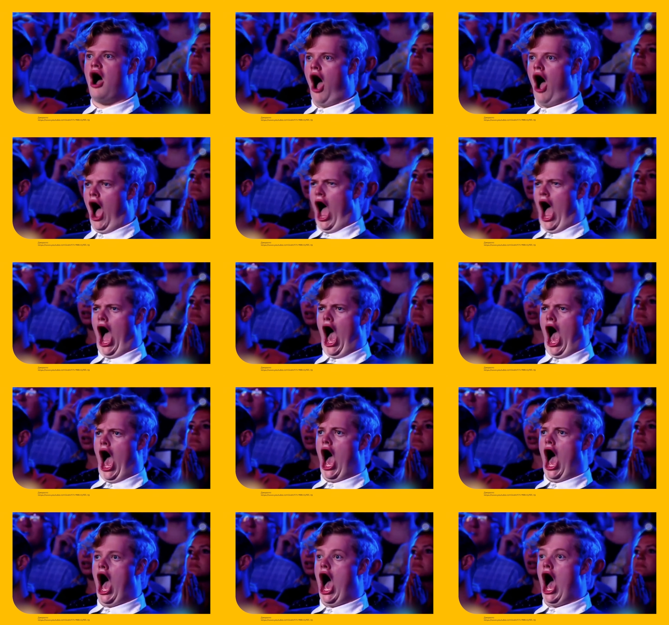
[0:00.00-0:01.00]

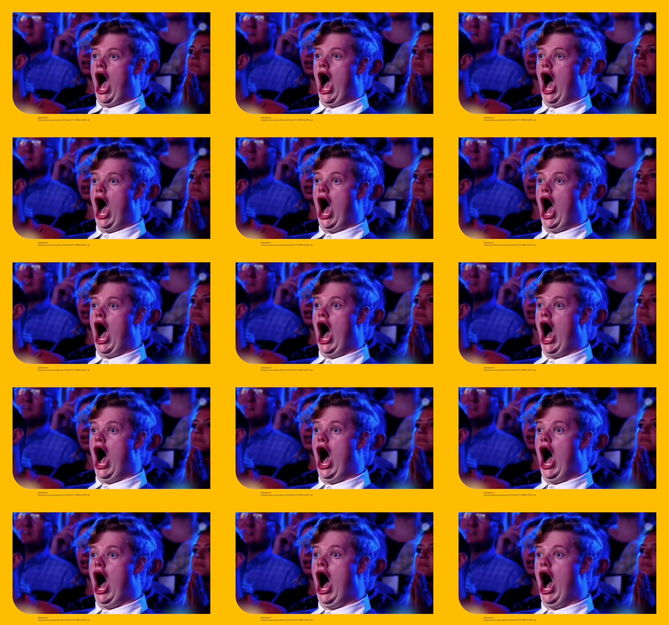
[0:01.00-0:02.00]

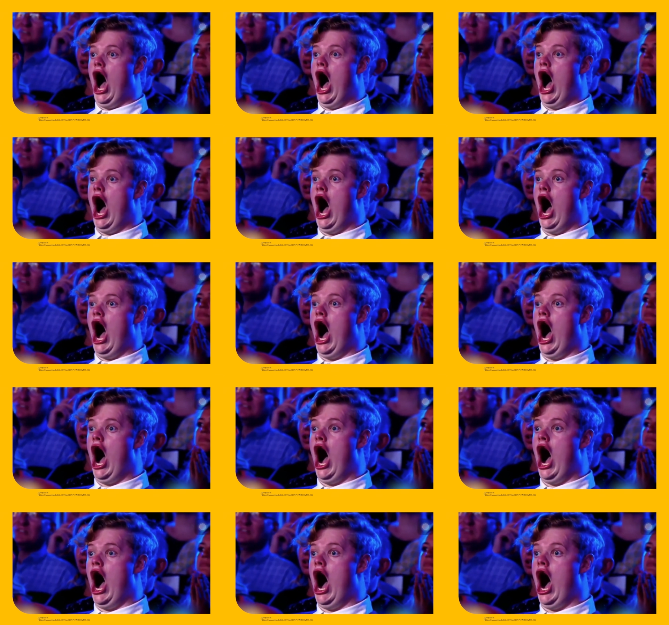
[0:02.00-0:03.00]

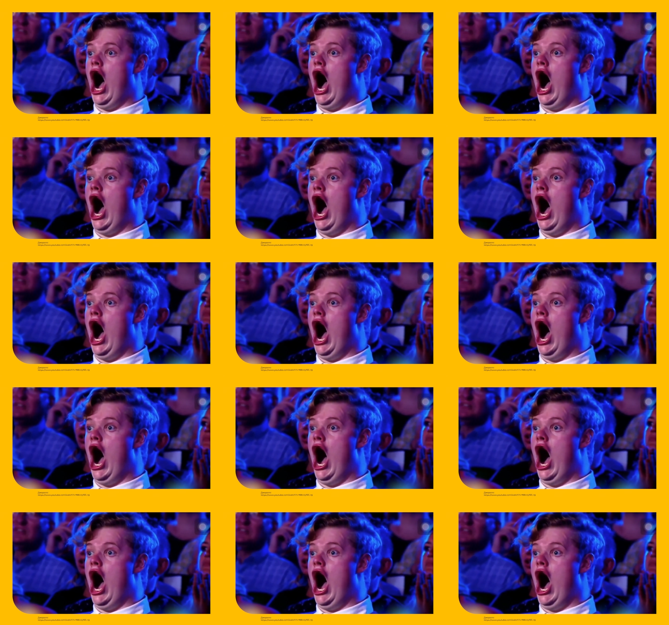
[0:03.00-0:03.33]
Nobody speaks.